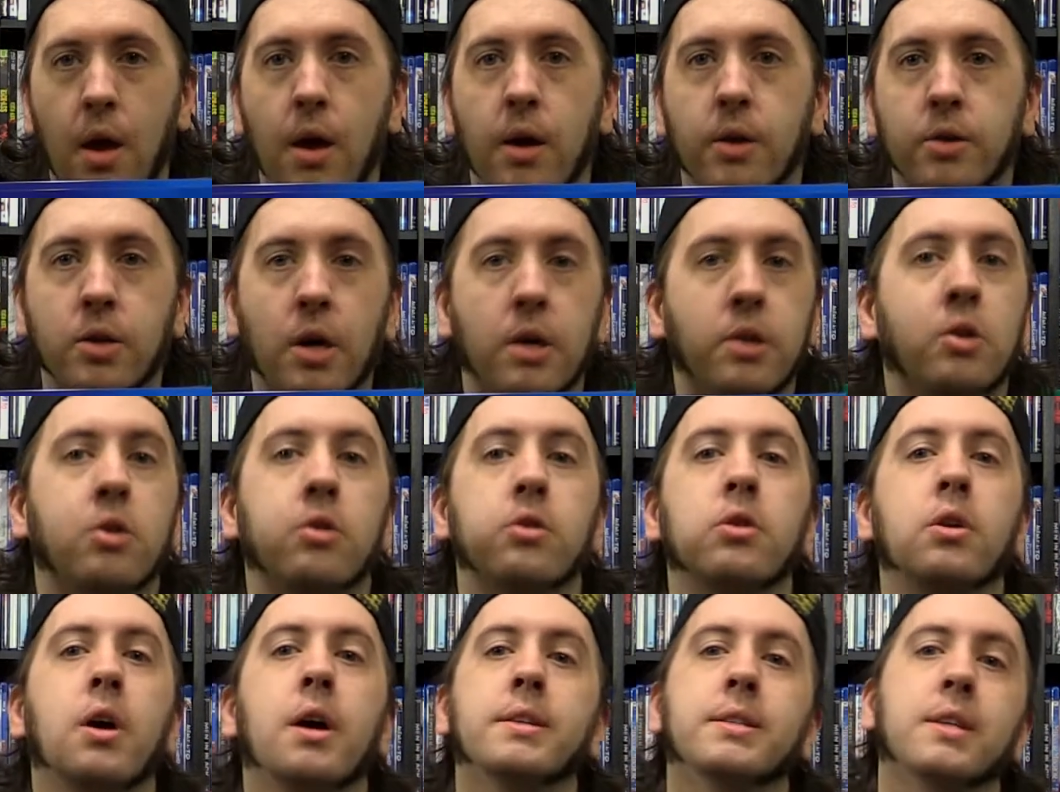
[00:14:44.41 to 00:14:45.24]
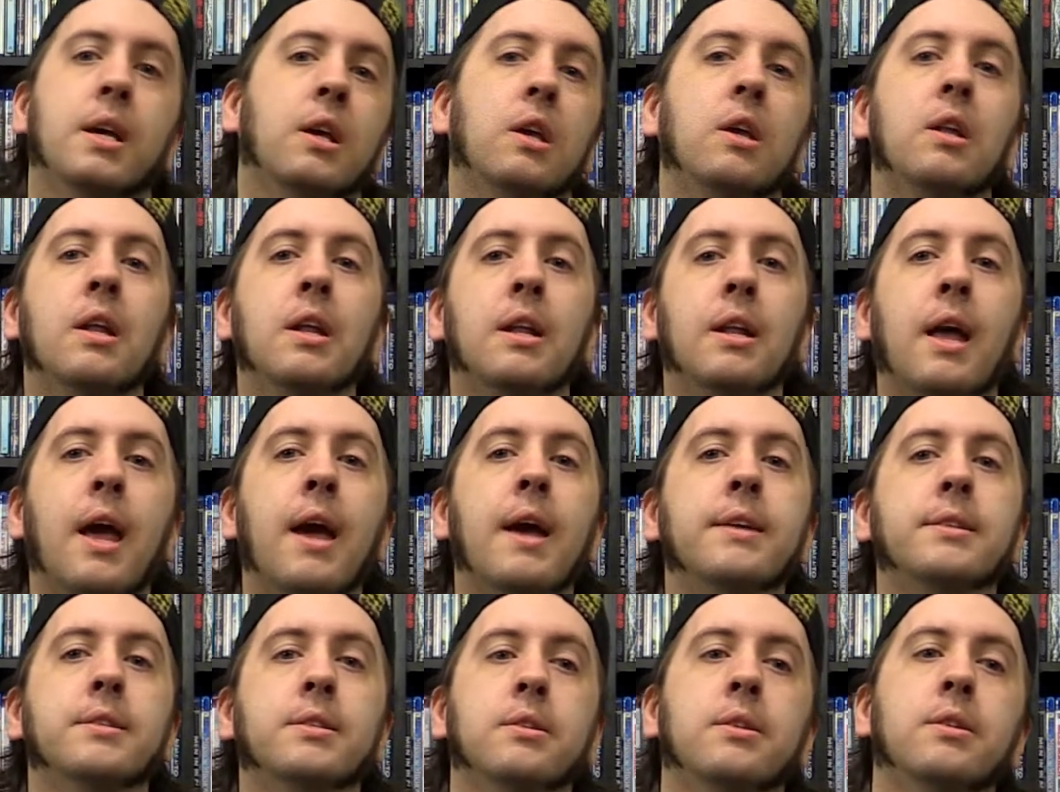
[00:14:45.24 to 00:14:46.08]
So I told her, I was like, you need to
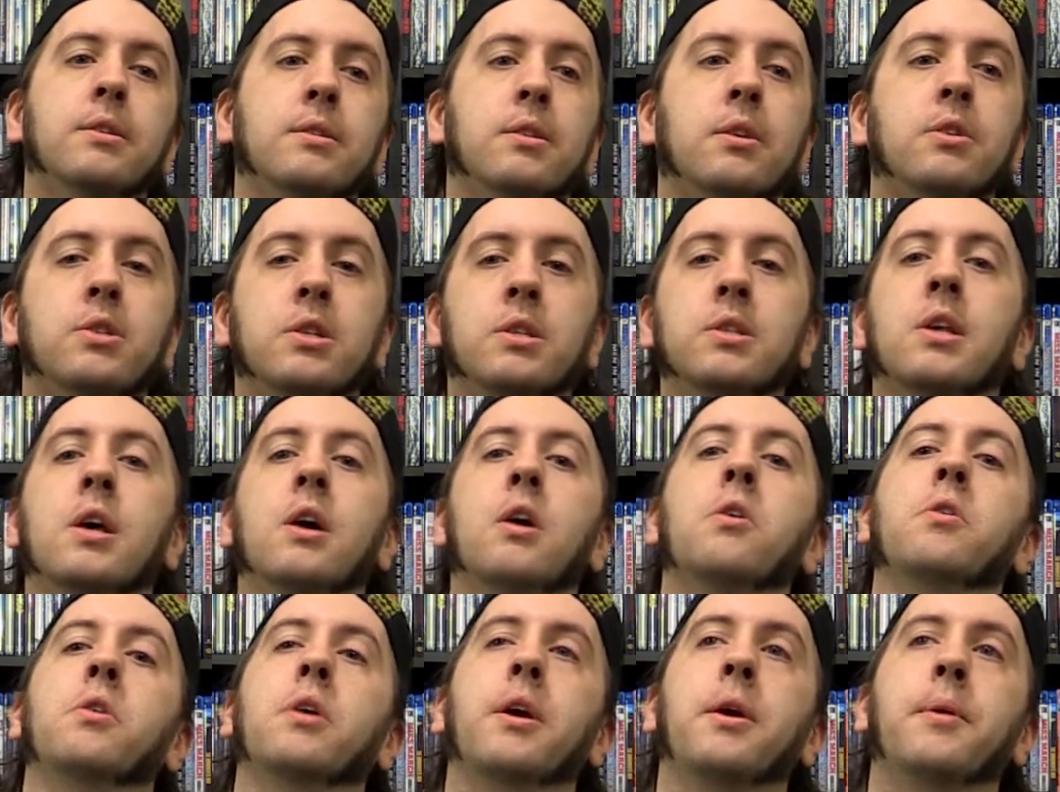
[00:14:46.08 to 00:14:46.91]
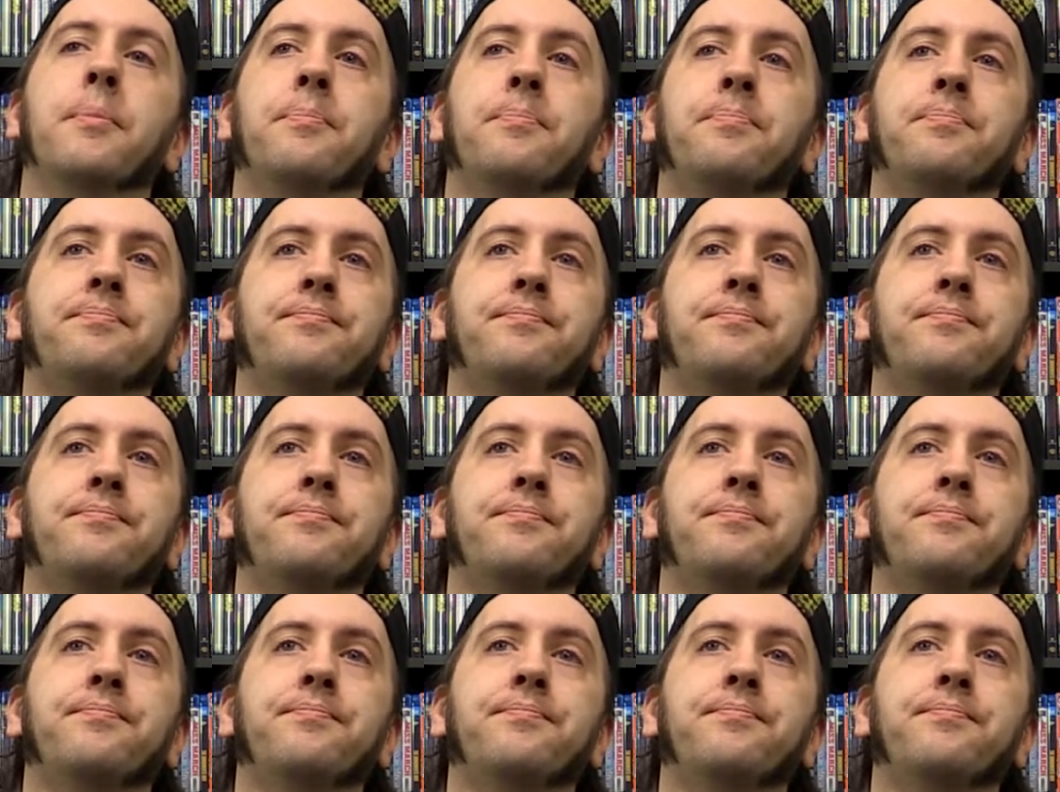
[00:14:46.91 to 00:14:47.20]
cancel it. So she's like, okay.